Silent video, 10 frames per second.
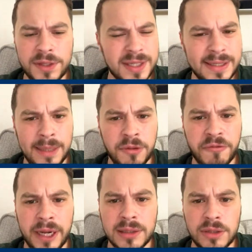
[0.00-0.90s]
There's a team in
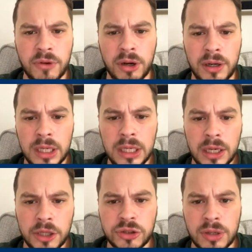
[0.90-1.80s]
France who've got
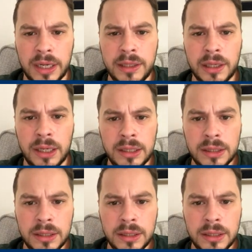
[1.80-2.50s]
a striker.